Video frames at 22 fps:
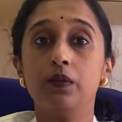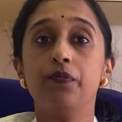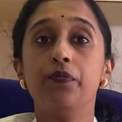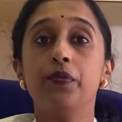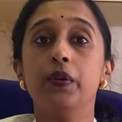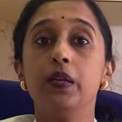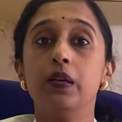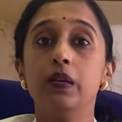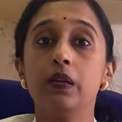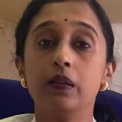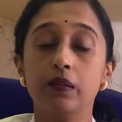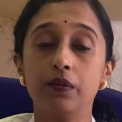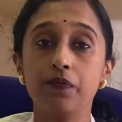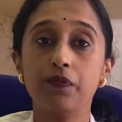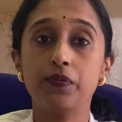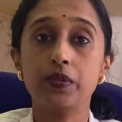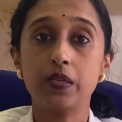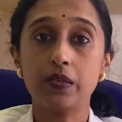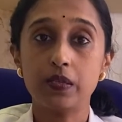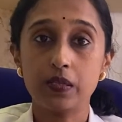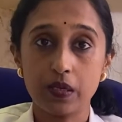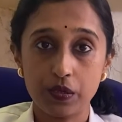feeling the
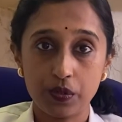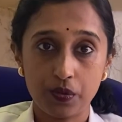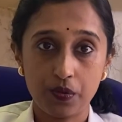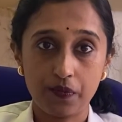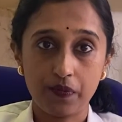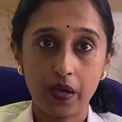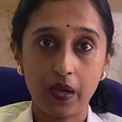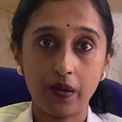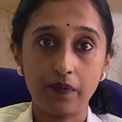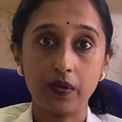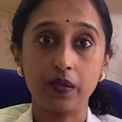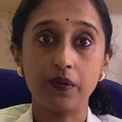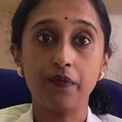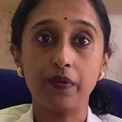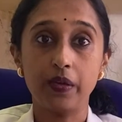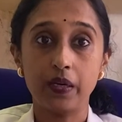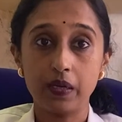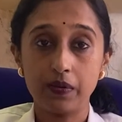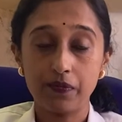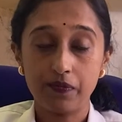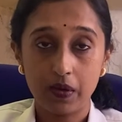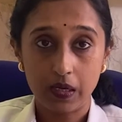sensation of having a
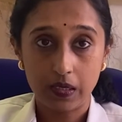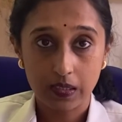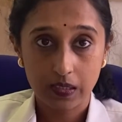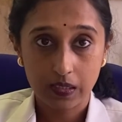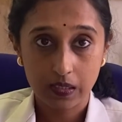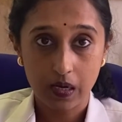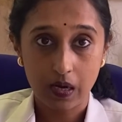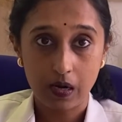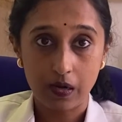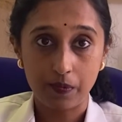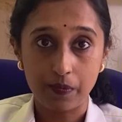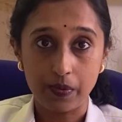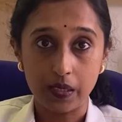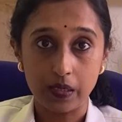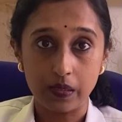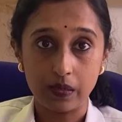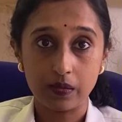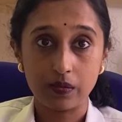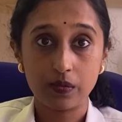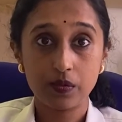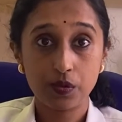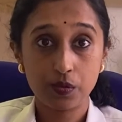very fast
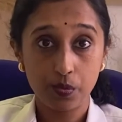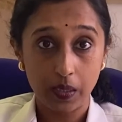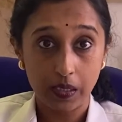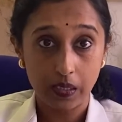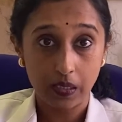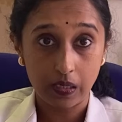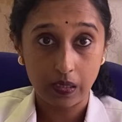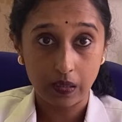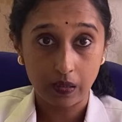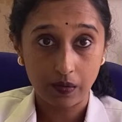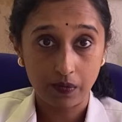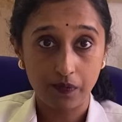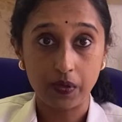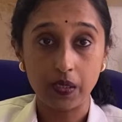heartbeat, sweating,